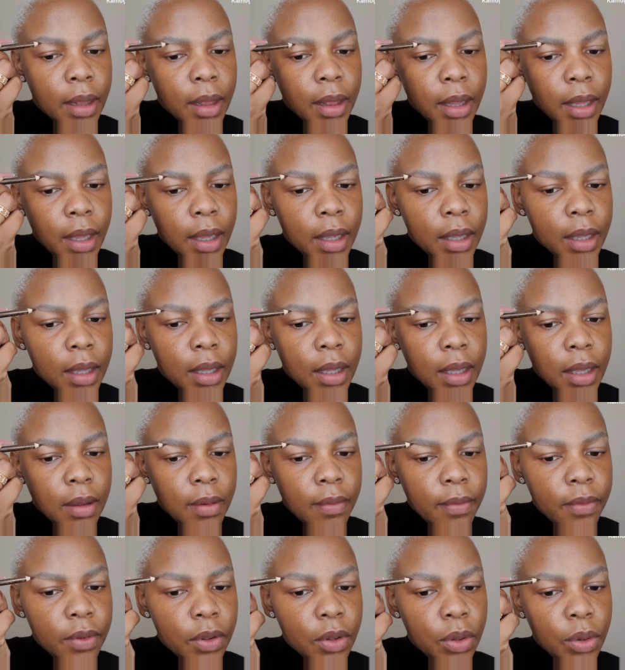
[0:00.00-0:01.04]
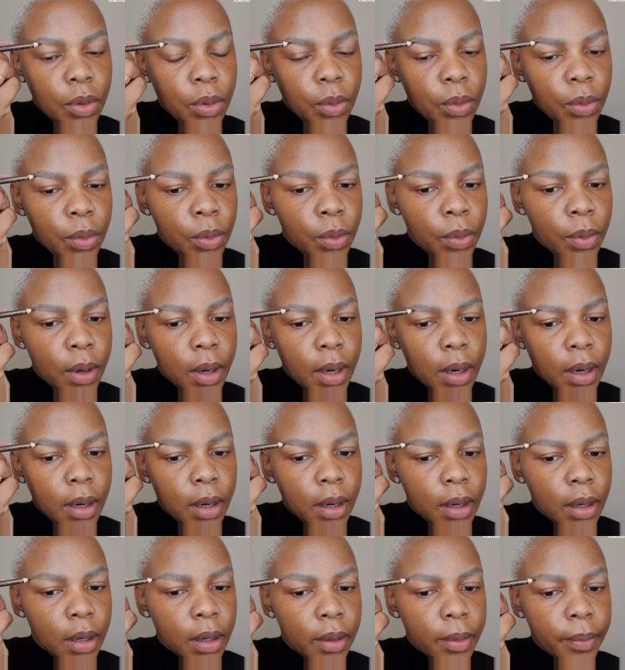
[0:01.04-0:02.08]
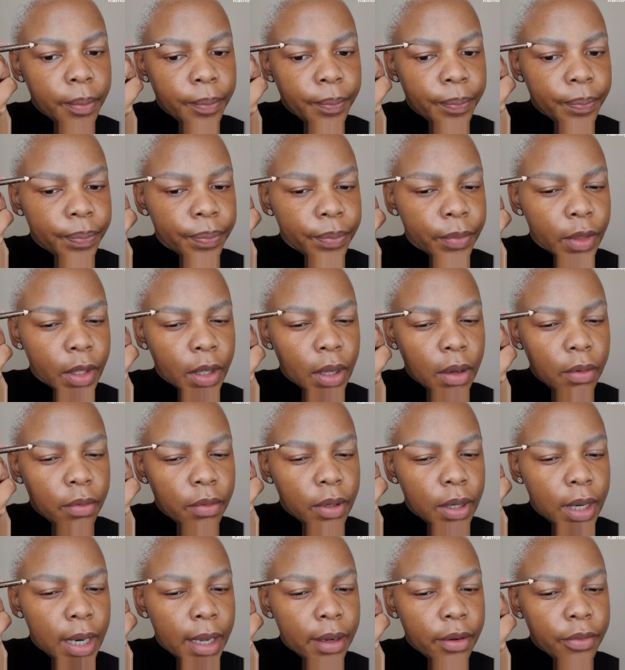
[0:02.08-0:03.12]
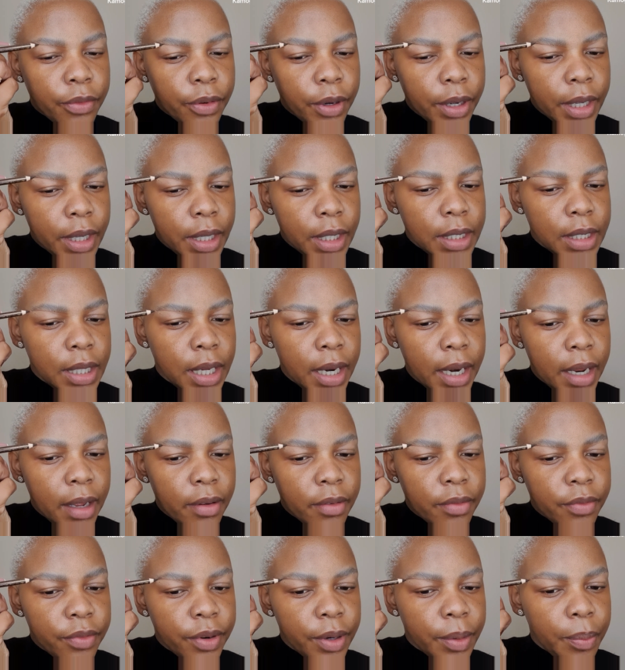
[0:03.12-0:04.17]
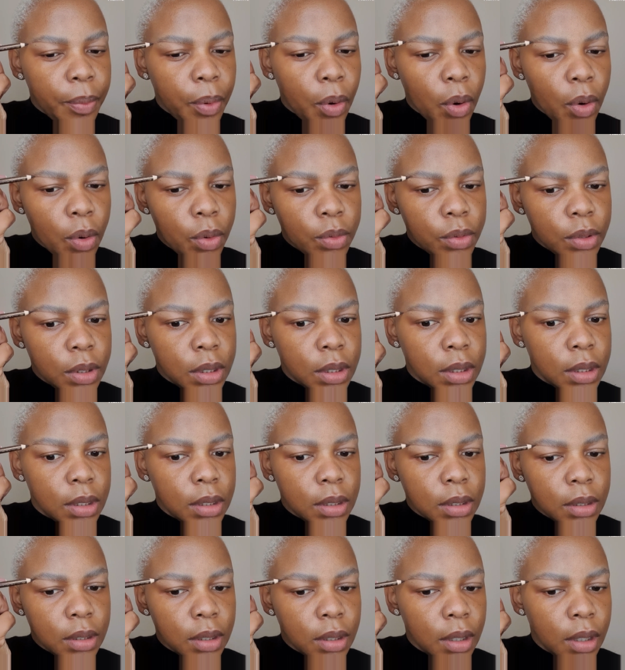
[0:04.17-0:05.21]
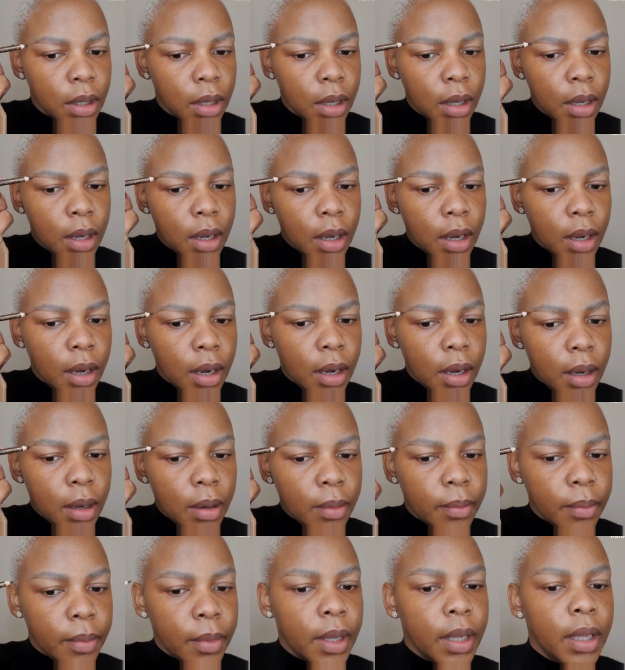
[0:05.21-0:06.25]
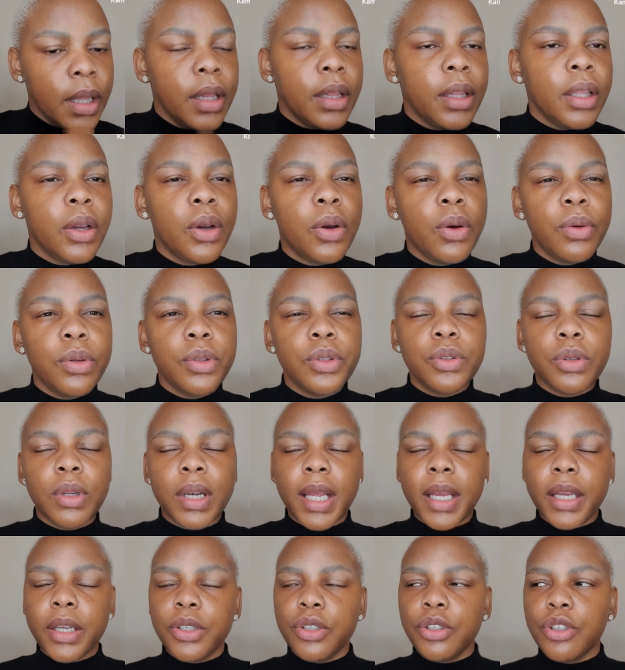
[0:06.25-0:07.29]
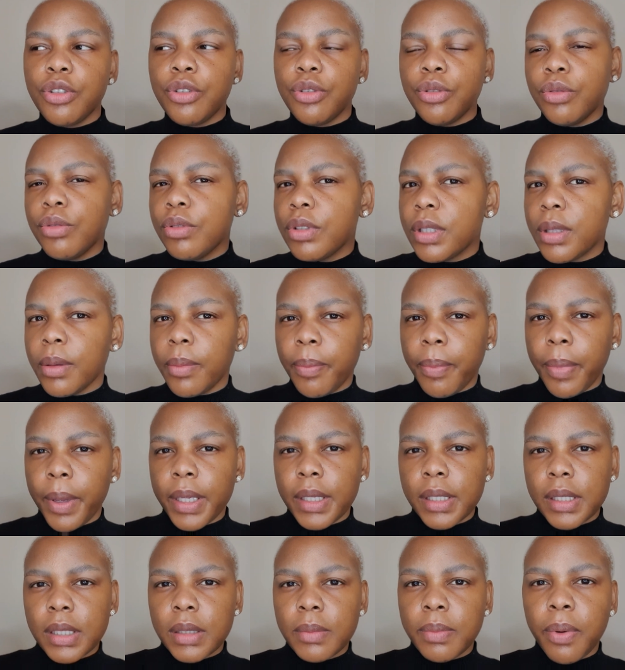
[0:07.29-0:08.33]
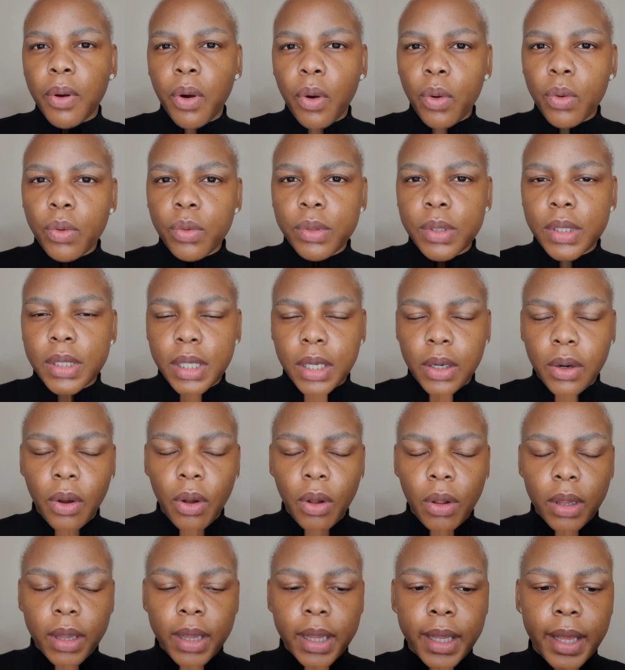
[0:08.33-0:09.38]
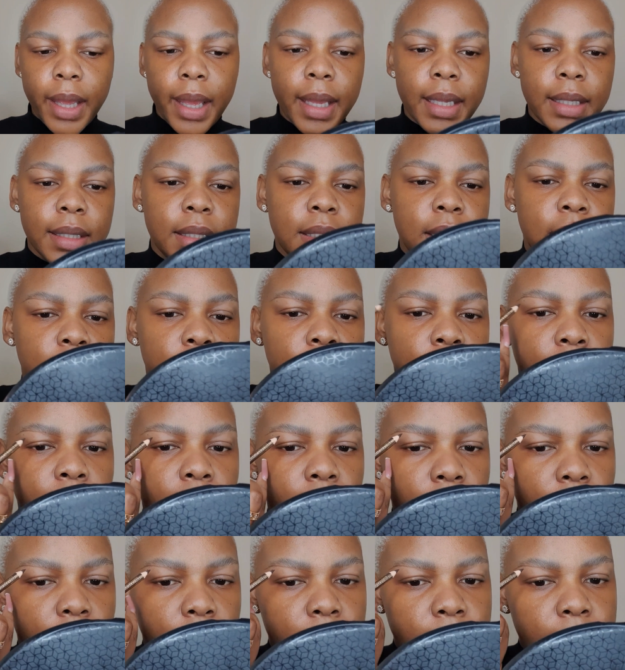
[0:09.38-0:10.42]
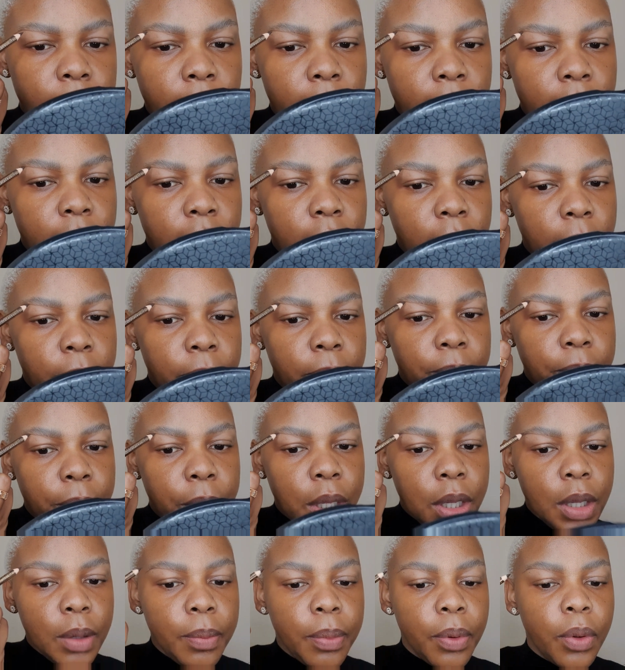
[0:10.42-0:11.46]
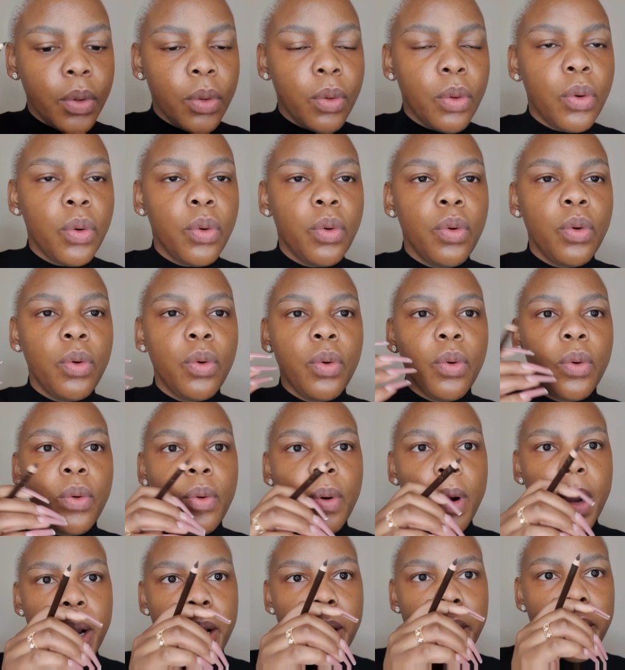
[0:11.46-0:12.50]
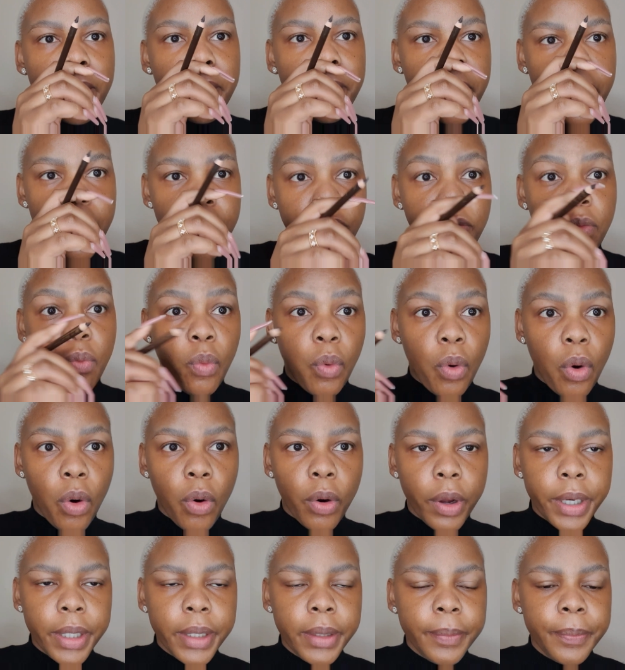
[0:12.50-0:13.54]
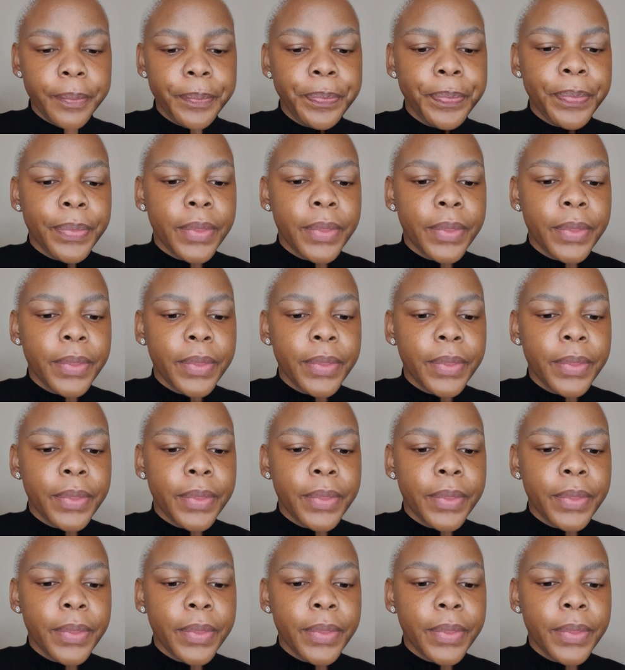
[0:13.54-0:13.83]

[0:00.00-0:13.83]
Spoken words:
they give you like for each and every post, they're going to like choose the best post and all that, and the people who have won